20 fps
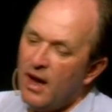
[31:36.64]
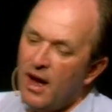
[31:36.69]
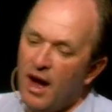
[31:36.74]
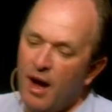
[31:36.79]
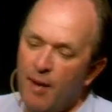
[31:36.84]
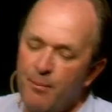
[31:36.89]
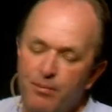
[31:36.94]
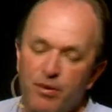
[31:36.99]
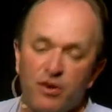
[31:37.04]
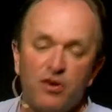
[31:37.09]

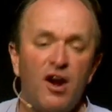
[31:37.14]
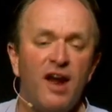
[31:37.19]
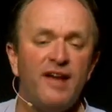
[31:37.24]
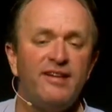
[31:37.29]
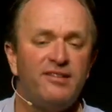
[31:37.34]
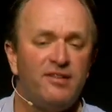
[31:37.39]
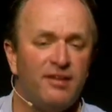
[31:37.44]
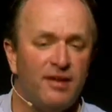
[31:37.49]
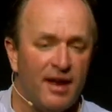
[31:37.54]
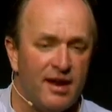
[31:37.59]
um,
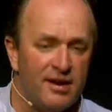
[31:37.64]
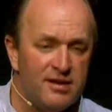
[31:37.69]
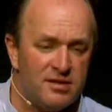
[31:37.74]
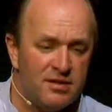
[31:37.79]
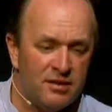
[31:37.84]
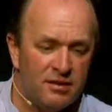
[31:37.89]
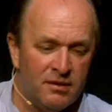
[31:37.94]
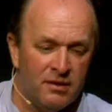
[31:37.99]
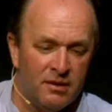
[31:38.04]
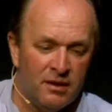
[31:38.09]

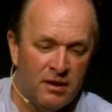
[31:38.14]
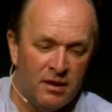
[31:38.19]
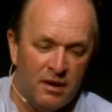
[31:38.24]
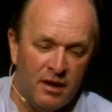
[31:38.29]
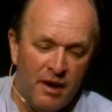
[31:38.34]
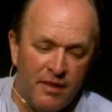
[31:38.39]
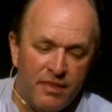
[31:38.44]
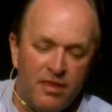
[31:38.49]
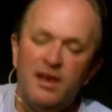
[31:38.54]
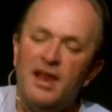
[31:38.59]
procrastinate,
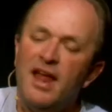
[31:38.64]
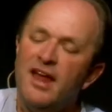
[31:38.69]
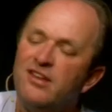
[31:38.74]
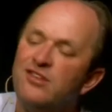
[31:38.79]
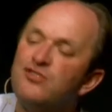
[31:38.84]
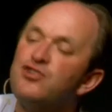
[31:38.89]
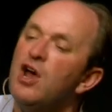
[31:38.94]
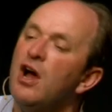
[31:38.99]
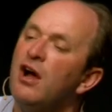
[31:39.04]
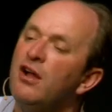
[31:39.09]
the
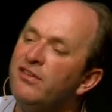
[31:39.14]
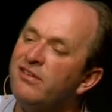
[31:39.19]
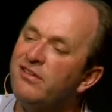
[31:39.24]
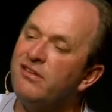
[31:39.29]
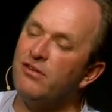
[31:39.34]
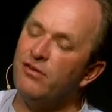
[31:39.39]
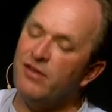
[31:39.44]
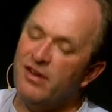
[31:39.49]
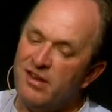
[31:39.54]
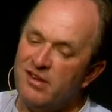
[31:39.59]
less
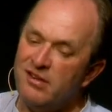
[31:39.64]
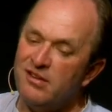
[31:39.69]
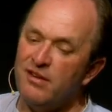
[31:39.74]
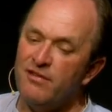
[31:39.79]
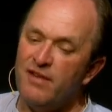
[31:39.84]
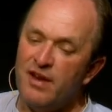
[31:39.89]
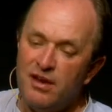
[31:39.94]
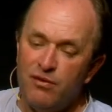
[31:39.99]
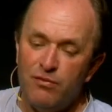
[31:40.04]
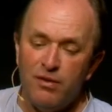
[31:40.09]
chance there is
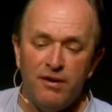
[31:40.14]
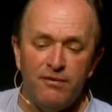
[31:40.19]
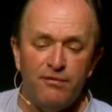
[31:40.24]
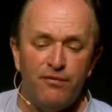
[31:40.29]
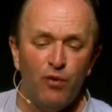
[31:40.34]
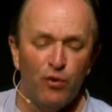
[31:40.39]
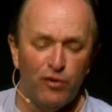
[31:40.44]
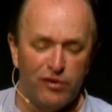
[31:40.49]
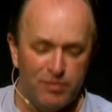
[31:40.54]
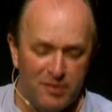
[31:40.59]
of any
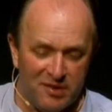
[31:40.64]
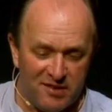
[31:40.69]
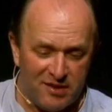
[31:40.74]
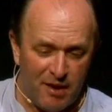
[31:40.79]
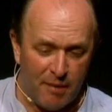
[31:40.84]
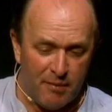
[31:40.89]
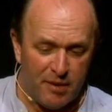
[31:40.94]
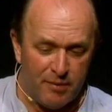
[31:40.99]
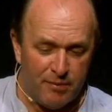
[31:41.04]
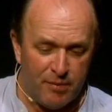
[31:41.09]
reinforcements
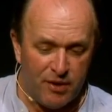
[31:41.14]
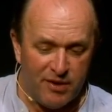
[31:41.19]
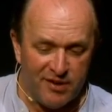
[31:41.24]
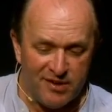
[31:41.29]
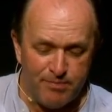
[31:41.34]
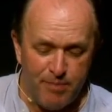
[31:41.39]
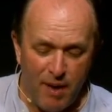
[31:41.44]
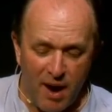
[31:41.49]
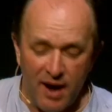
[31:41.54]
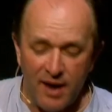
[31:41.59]
coming,
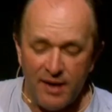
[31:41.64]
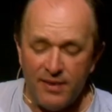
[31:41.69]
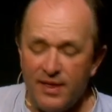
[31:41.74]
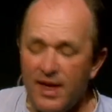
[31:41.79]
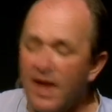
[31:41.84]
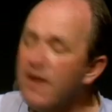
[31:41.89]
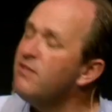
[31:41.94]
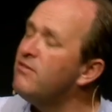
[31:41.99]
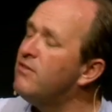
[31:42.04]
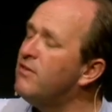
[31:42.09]
because by
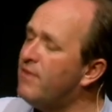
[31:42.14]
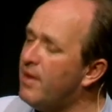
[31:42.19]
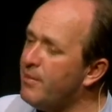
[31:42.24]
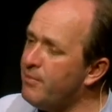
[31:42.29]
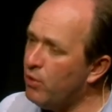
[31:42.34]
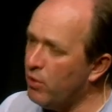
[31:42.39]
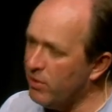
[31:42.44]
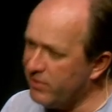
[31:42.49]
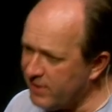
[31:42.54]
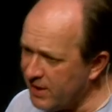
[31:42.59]
the end of
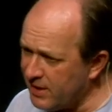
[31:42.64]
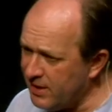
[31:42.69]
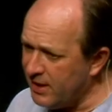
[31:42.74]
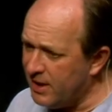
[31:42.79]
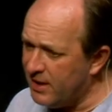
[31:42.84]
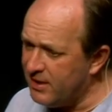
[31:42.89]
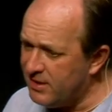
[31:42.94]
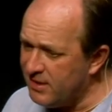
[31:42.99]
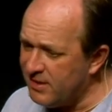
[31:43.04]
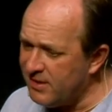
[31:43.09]
November, or
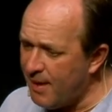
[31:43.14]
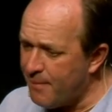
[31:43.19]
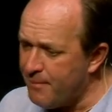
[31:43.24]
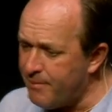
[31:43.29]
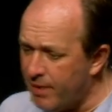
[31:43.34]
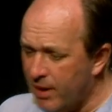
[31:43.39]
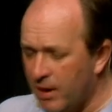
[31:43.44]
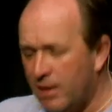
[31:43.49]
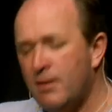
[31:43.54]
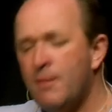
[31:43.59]
certainly early
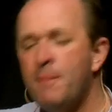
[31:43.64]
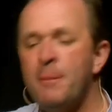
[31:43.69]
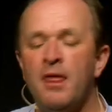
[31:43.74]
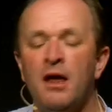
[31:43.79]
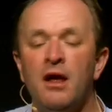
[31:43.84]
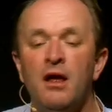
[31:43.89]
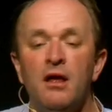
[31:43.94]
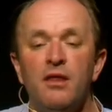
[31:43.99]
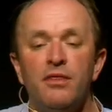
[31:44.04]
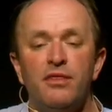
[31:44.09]
December,
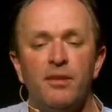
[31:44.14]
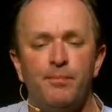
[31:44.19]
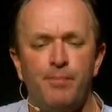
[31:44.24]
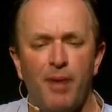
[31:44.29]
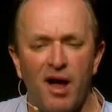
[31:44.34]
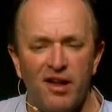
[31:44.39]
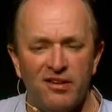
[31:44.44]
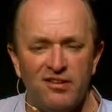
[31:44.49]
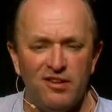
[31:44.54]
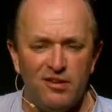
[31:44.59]
the
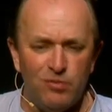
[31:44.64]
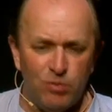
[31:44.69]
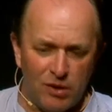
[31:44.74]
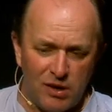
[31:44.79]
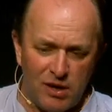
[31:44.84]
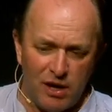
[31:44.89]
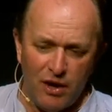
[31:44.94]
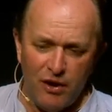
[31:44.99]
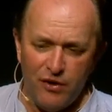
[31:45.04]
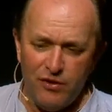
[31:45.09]
passes
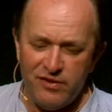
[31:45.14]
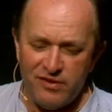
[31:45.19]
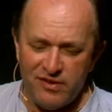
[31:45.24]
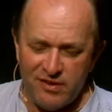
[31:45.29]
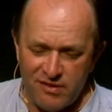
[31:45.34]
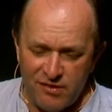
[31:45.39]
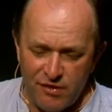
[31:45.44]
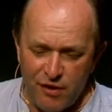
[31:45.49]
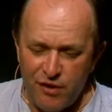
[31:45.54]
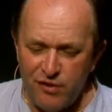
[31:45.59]
will close,
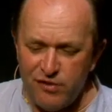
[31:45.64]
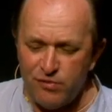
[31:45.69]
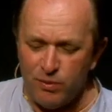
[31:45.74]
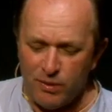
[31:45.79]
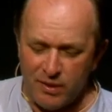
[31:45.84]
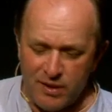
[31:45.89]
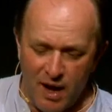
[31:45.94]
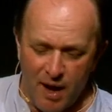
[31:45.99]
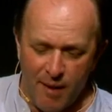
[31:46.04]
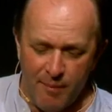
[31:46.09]
the snows
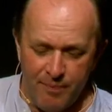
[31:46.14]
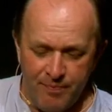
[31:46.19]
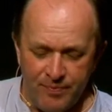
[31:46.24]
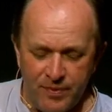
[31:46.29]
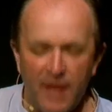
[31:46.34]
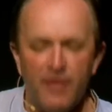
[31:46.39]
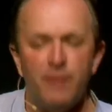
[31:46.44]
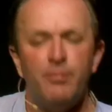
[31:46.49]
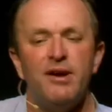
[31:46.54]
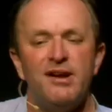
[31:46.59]
will come,
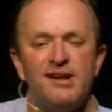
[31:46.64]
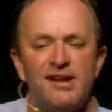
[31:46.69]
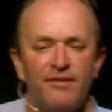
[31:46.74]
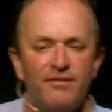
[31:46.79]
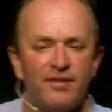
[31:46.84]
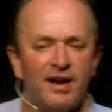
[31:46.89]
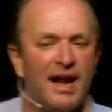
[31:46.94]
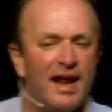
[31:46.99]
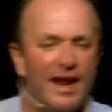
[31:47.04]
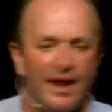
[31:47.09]
and the British
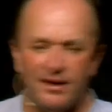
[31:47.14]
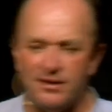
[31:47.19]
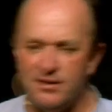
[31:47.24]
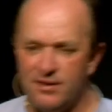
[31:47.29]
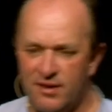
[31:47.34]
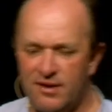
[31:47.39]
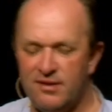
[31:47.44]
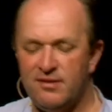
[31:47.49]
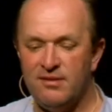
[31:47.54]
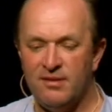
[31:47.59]
haven't clicked
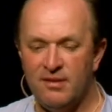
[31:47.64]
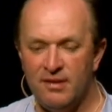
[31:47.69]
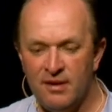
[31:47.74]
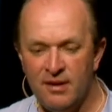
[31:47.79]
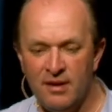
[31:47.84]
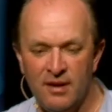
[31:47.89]
to this.